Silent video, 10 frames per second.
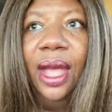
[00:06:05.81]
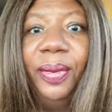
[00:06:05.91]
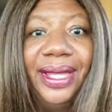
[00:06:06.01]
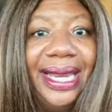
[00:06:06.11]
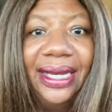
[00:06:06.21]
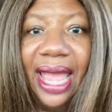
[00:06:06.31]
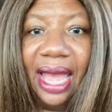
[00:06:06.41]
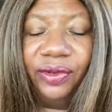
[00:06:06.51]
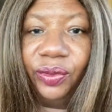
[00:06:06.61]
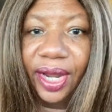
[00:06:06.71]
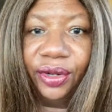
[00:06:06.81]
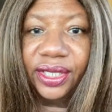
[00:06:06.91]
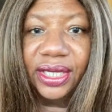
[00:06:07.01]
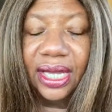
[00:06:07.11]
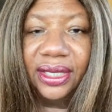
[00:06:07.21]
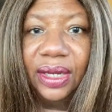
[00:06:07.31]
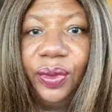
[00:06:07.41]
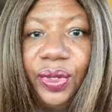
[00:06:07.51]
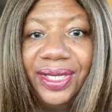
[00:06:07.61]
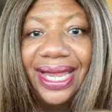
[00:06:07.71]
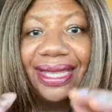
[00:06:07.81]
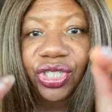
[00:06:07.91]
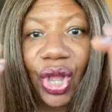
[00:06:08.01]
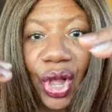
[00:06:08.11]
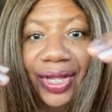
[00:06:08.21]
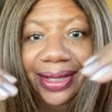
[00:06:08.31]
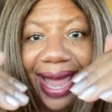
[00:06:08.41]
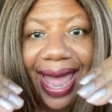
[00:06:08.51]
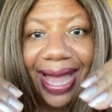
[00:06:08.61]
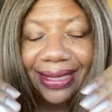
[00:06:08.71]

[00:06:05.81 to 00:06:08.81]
But they didn't have a regular stylus. They were using a tall glass.